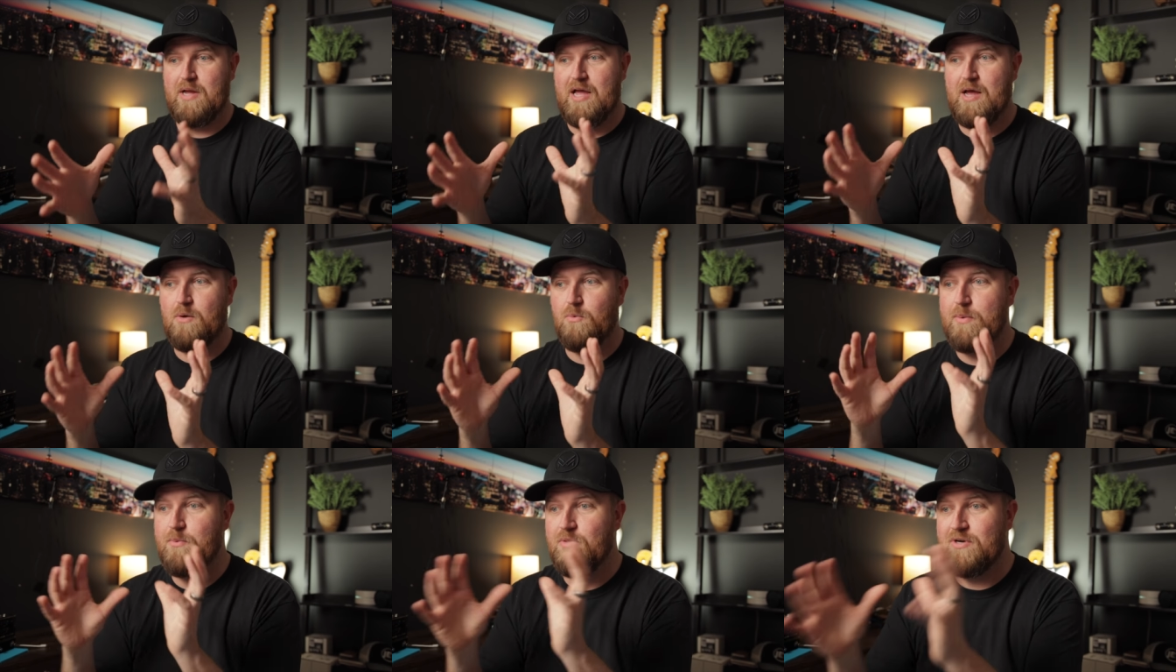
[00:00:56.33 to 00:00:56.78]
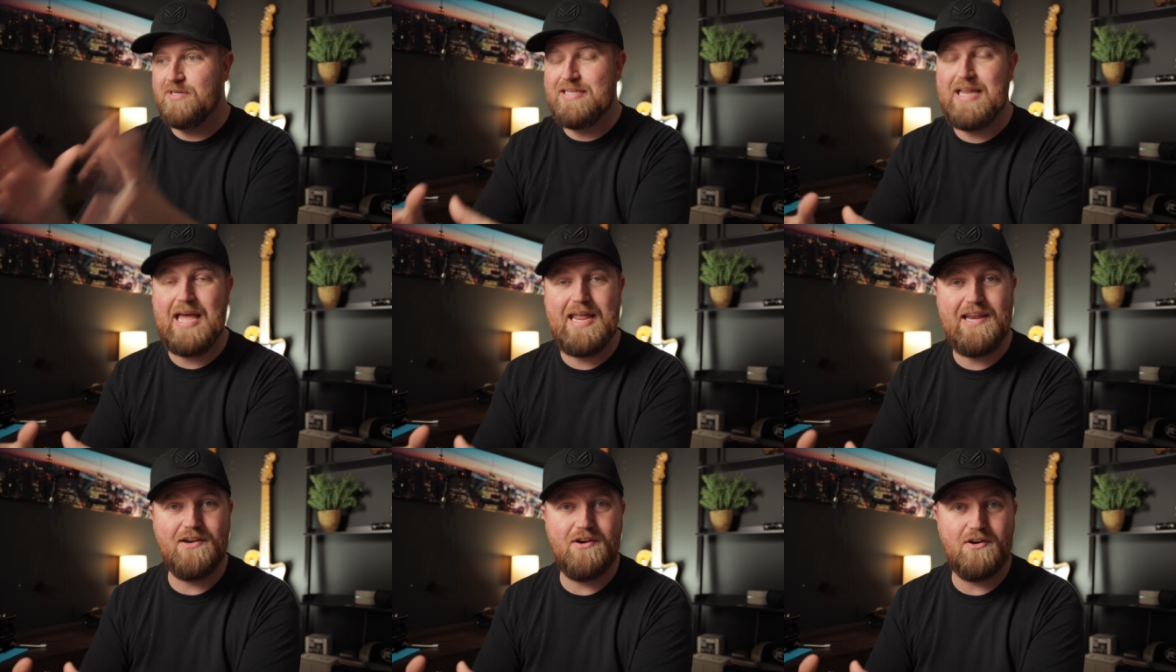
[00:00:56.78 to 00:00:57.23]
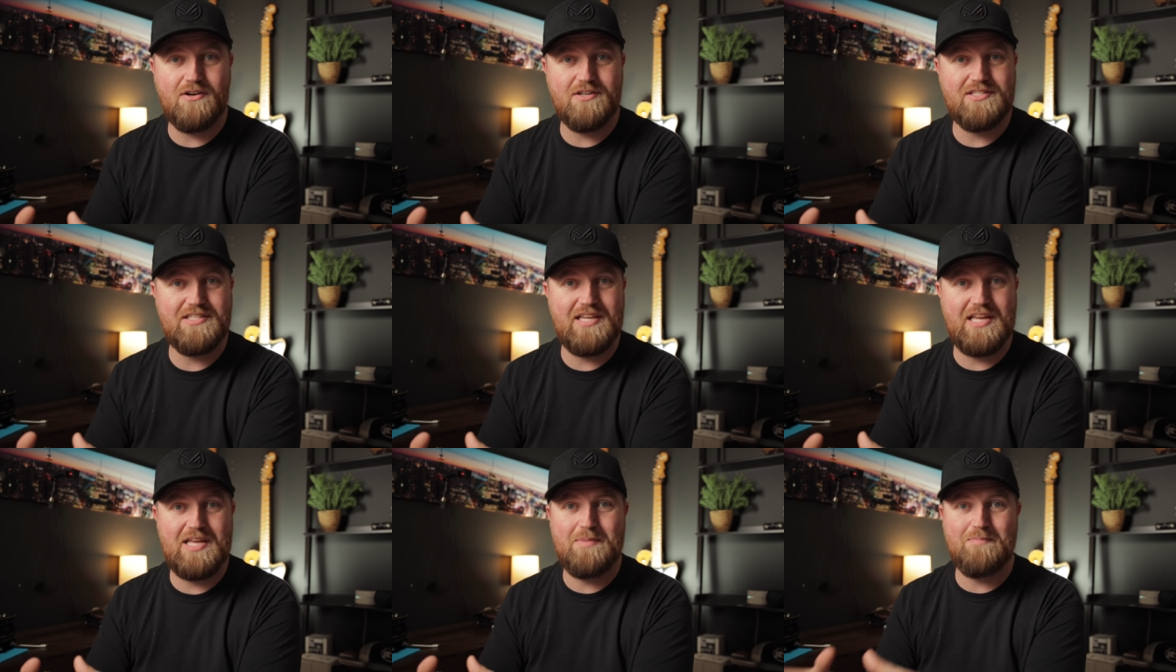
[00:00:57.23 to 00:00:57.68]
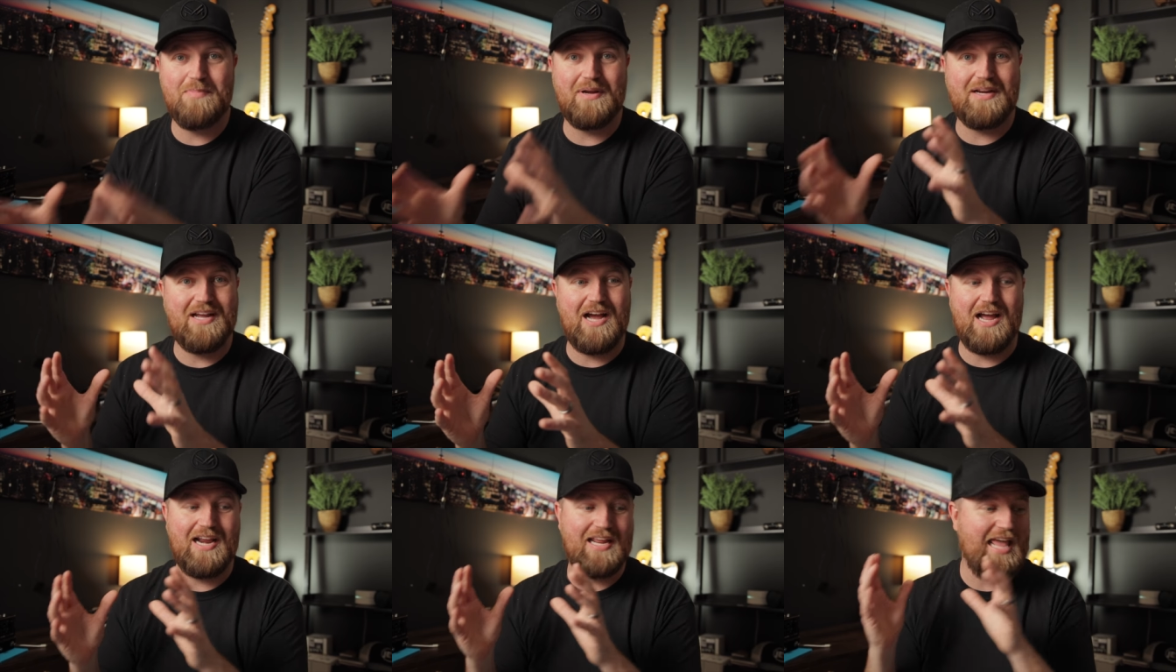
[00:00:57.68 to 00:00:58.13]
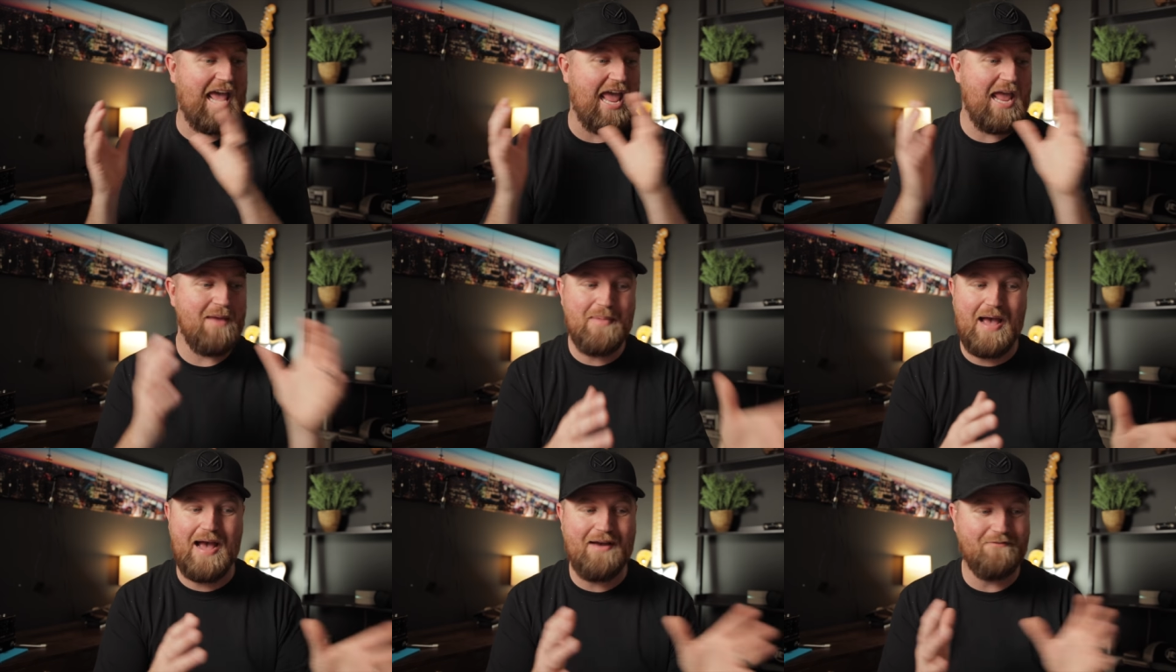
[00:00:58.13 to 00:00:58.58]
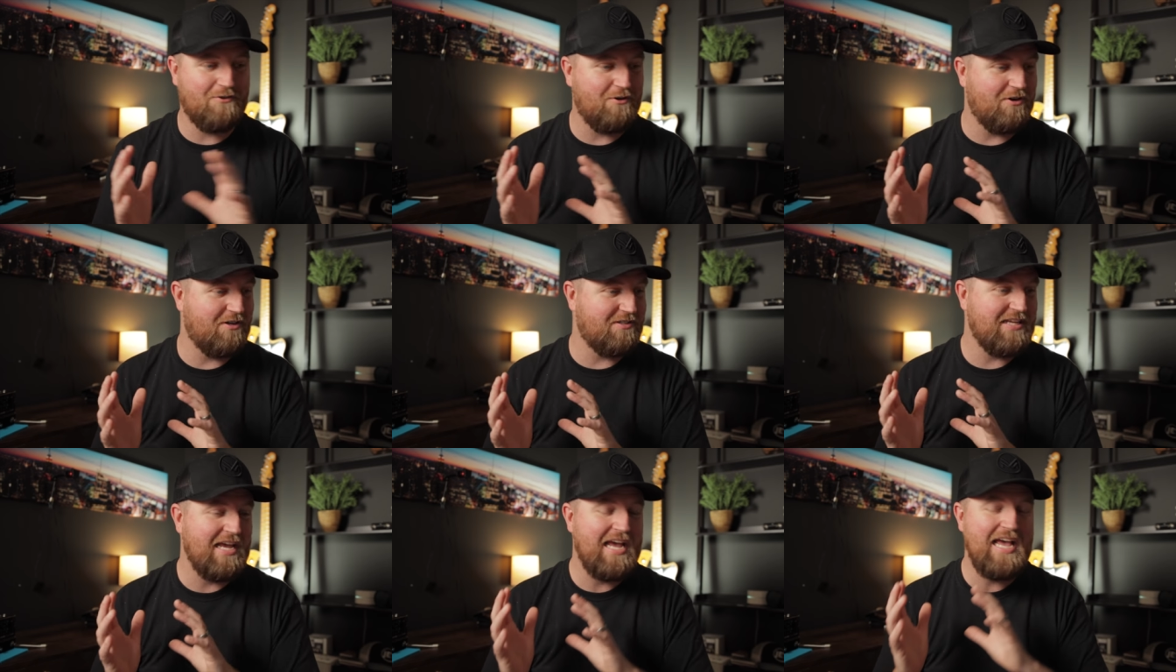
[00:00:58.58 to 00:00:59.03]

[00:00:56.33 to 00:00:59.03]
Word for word: how we were dead in our sin, but God came after us.